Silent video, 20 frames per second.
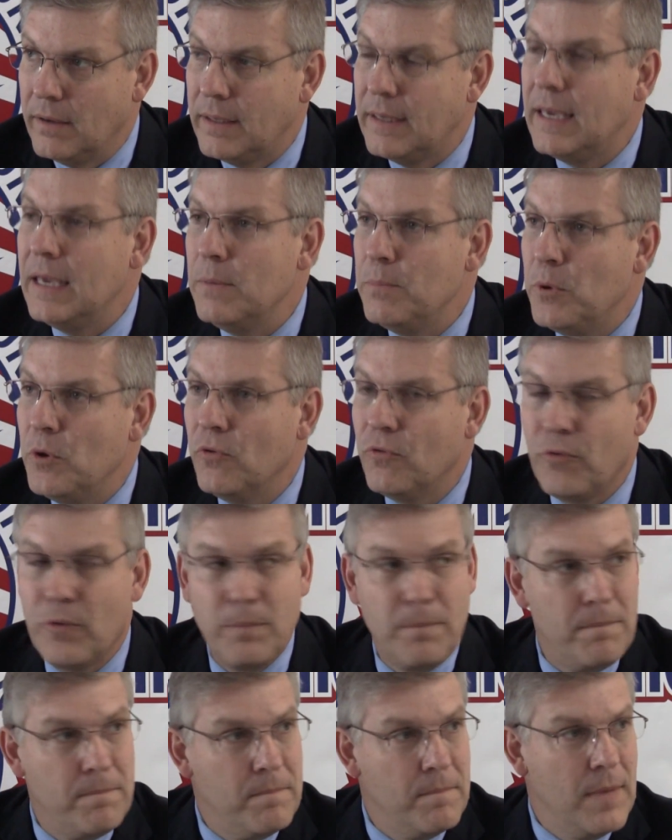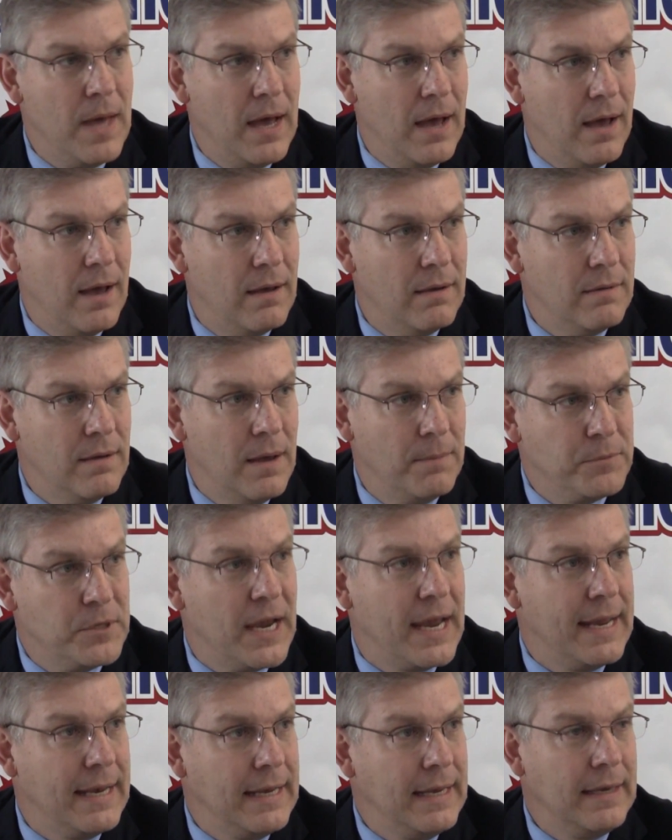keep you from
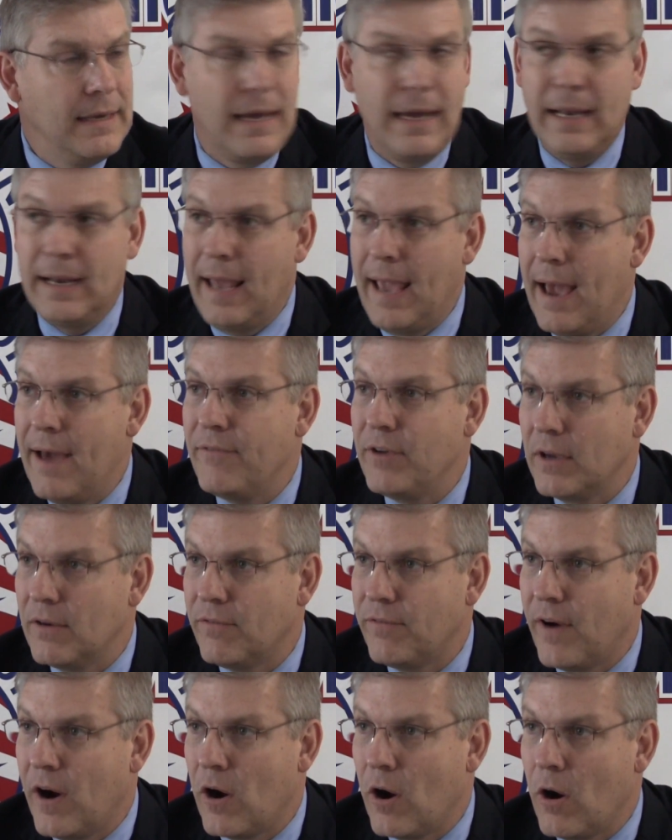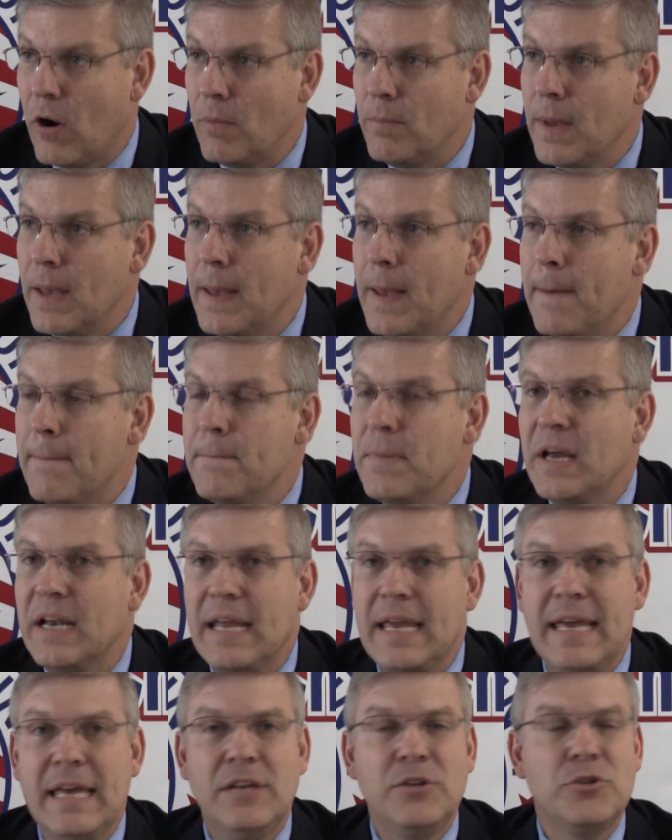obtaining and having a firearm, but
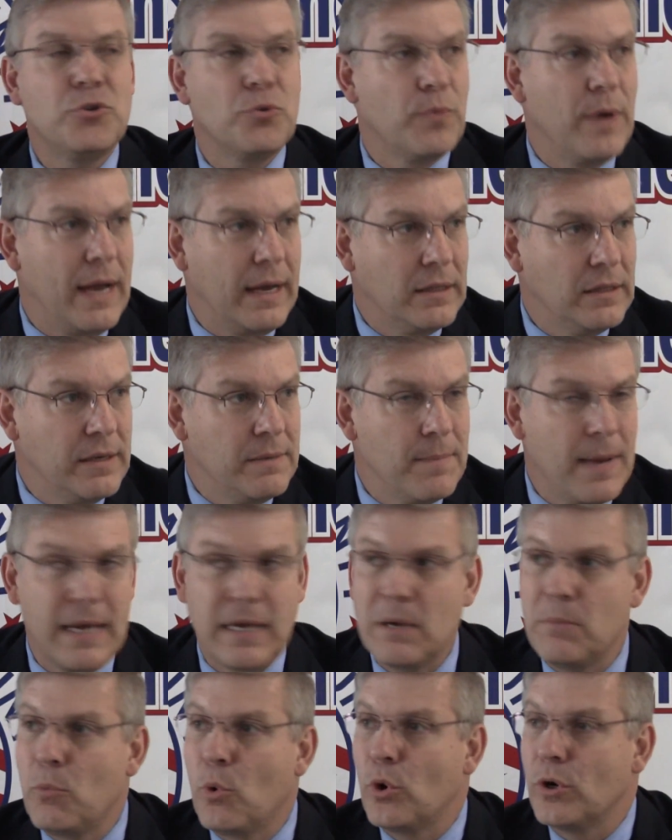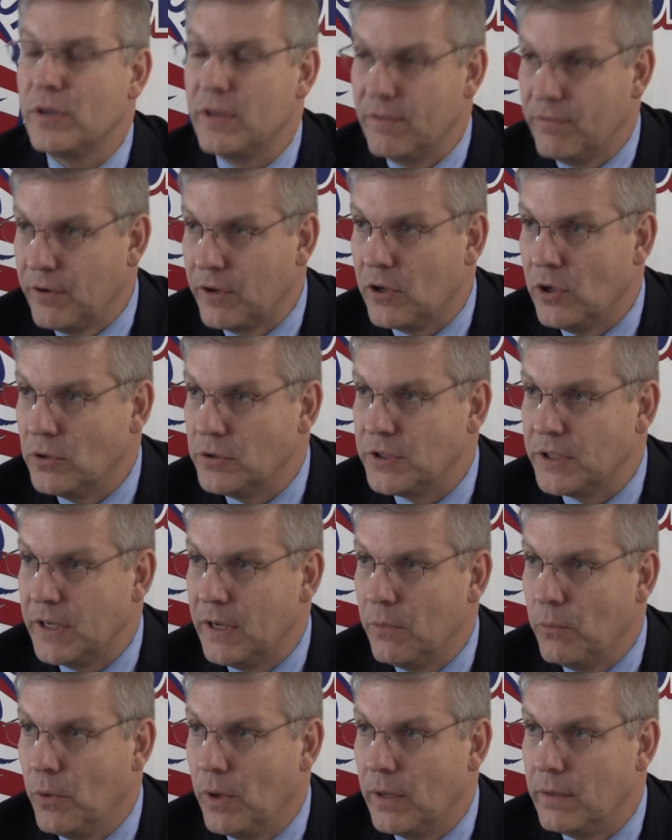indirectly make it more difficult to
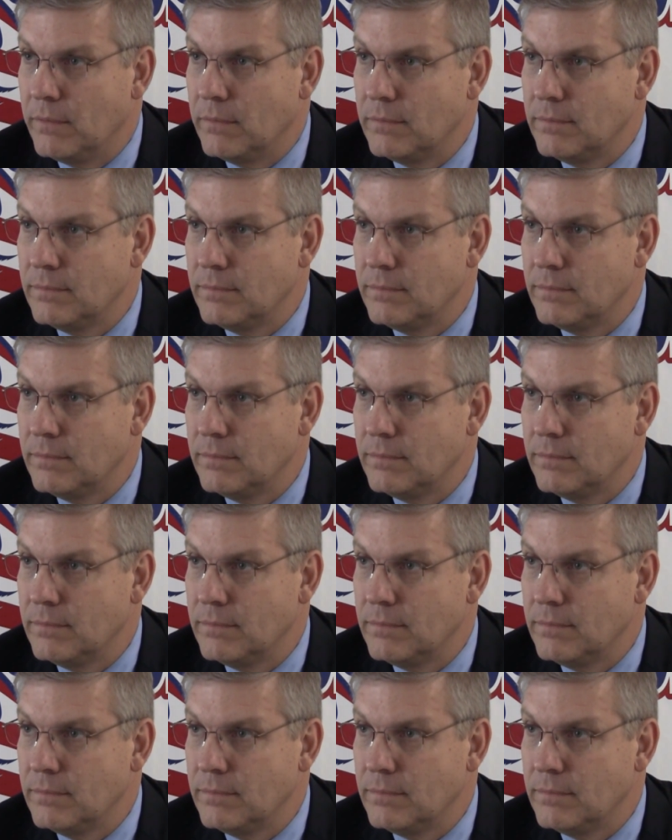get one.